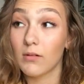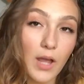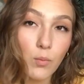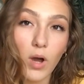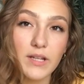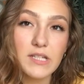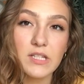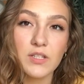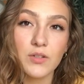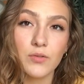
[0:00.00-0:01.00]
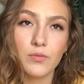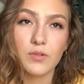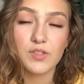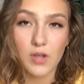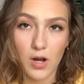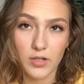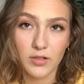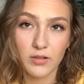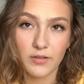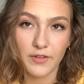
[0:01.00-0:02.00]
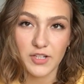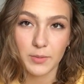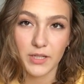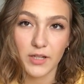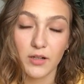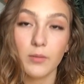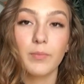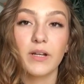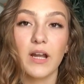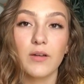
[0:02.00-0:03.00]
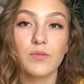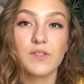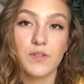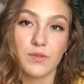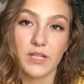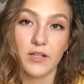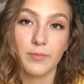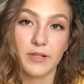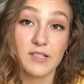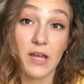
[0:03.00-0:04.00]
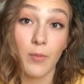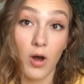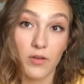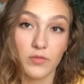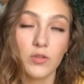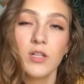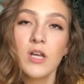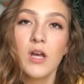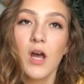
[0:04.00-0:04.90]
I wanted to do soccer freshman year, but I was too scared because I'm awful.